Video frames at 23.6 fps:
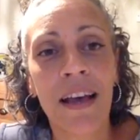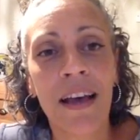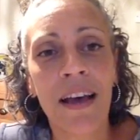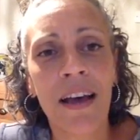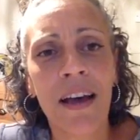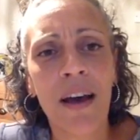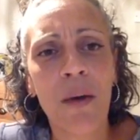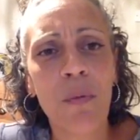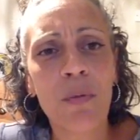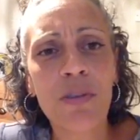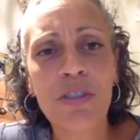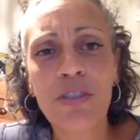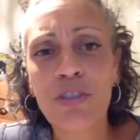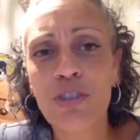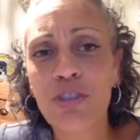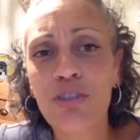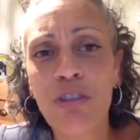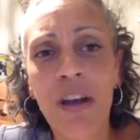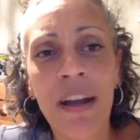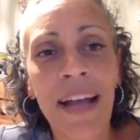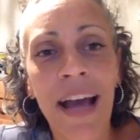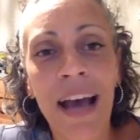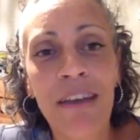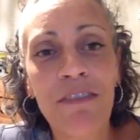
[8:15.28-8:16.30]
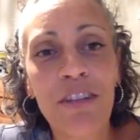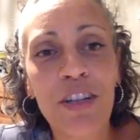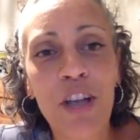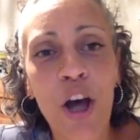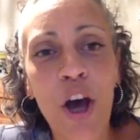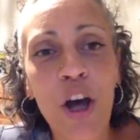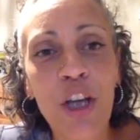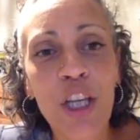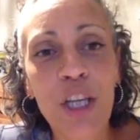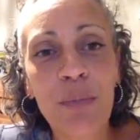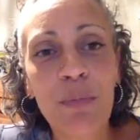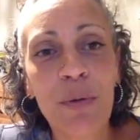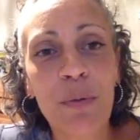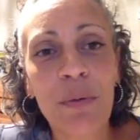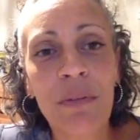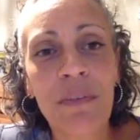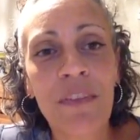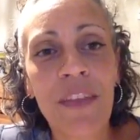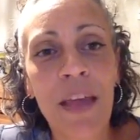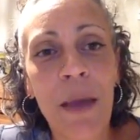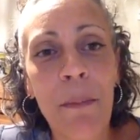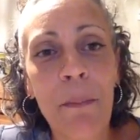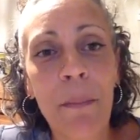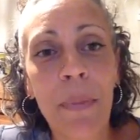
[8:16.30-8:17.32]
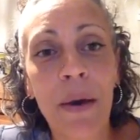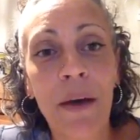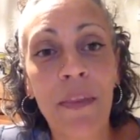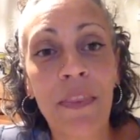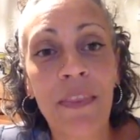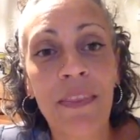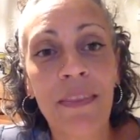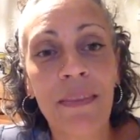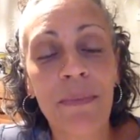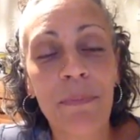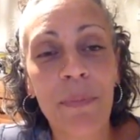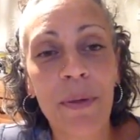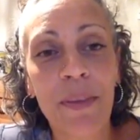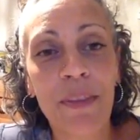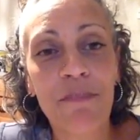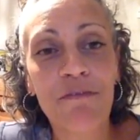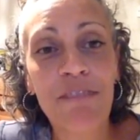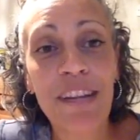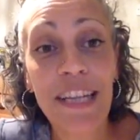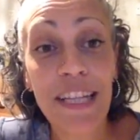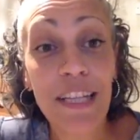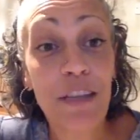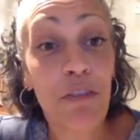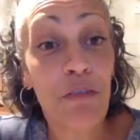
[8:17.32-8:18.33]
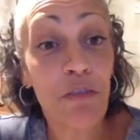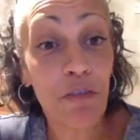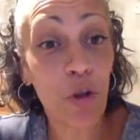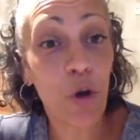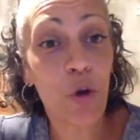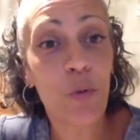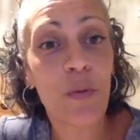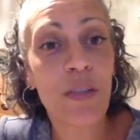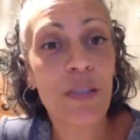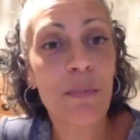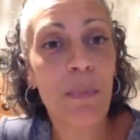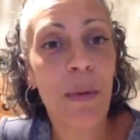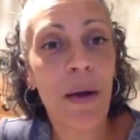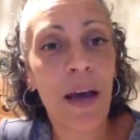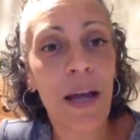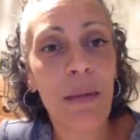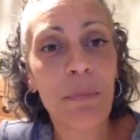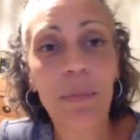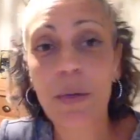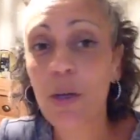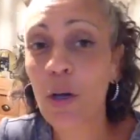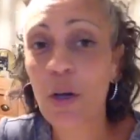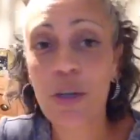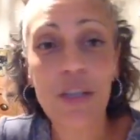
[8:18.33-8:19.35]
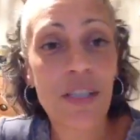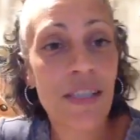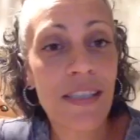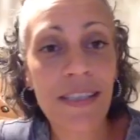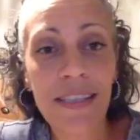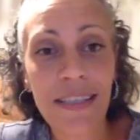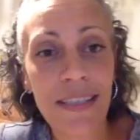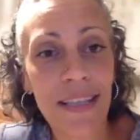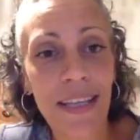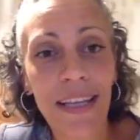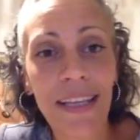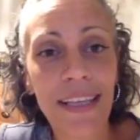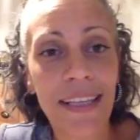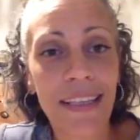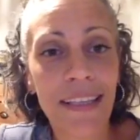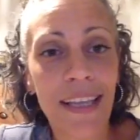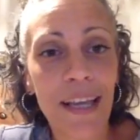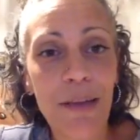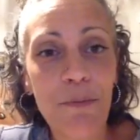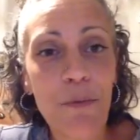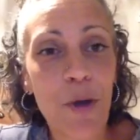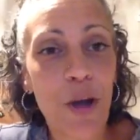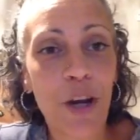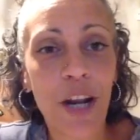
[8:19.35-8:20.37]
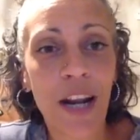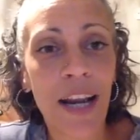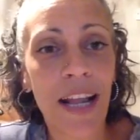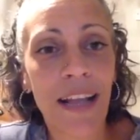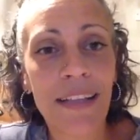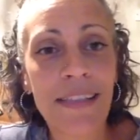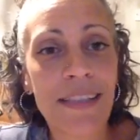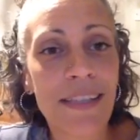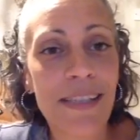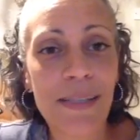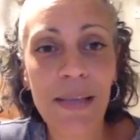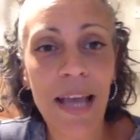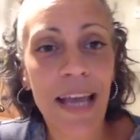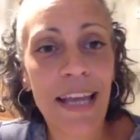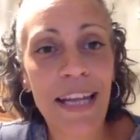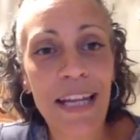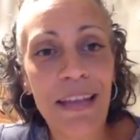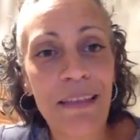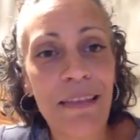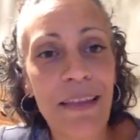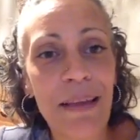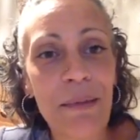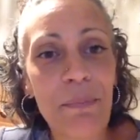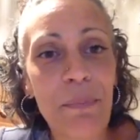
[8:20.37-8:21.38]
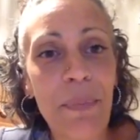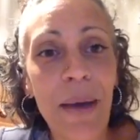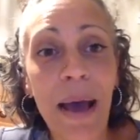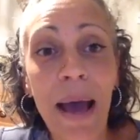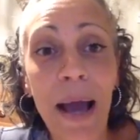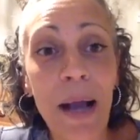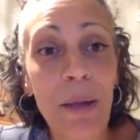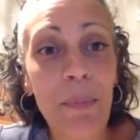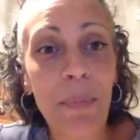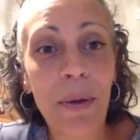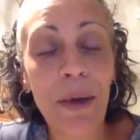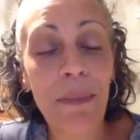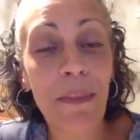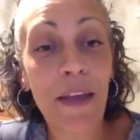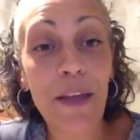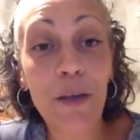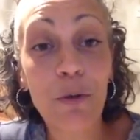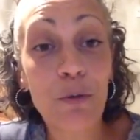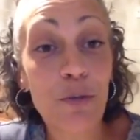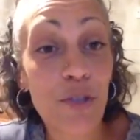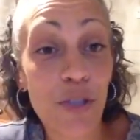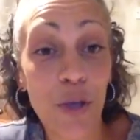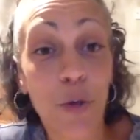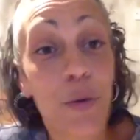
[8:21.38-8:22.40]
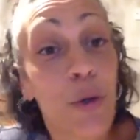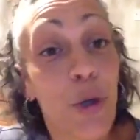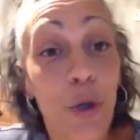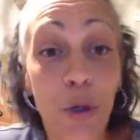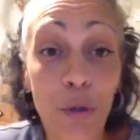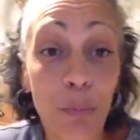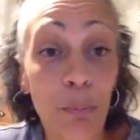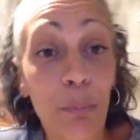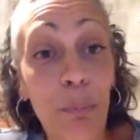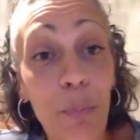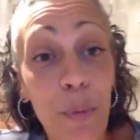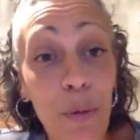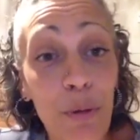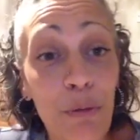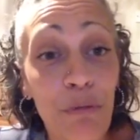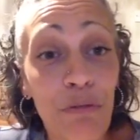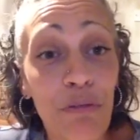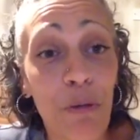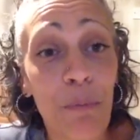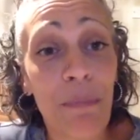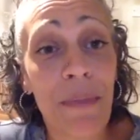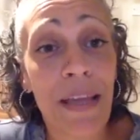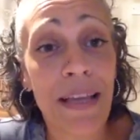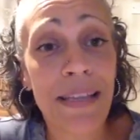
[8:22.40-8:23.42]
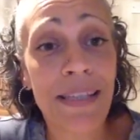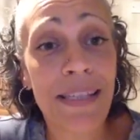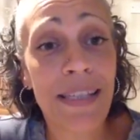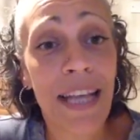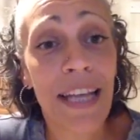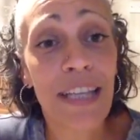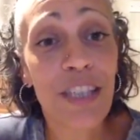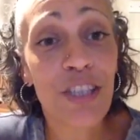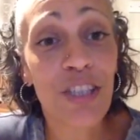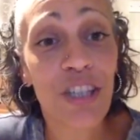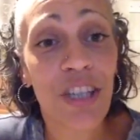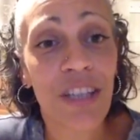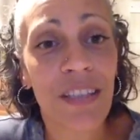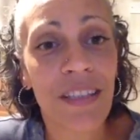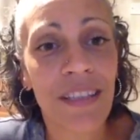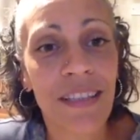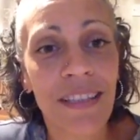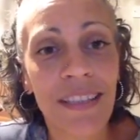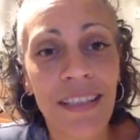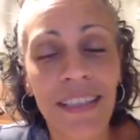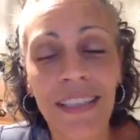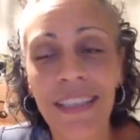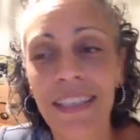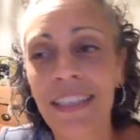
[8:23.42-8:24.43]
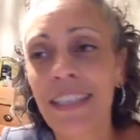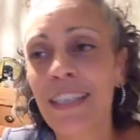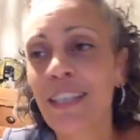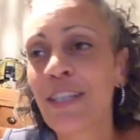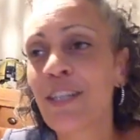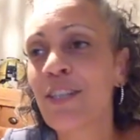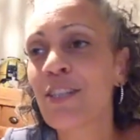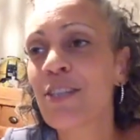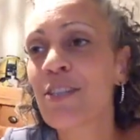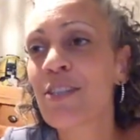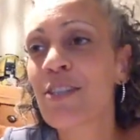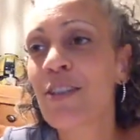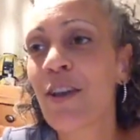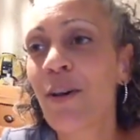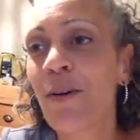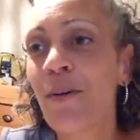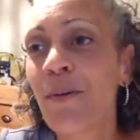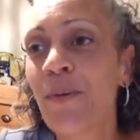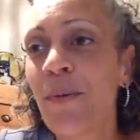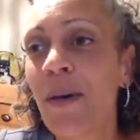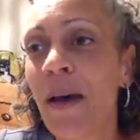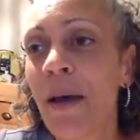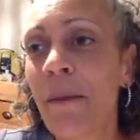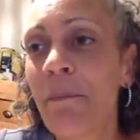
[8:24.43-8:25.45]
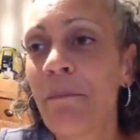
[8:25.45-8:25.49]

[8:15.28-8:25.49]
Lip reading: I wasn't trying to have an argument with them, but really the floor was mine, because they weren't allowed to say anything back, but they also couldn't move from their station. So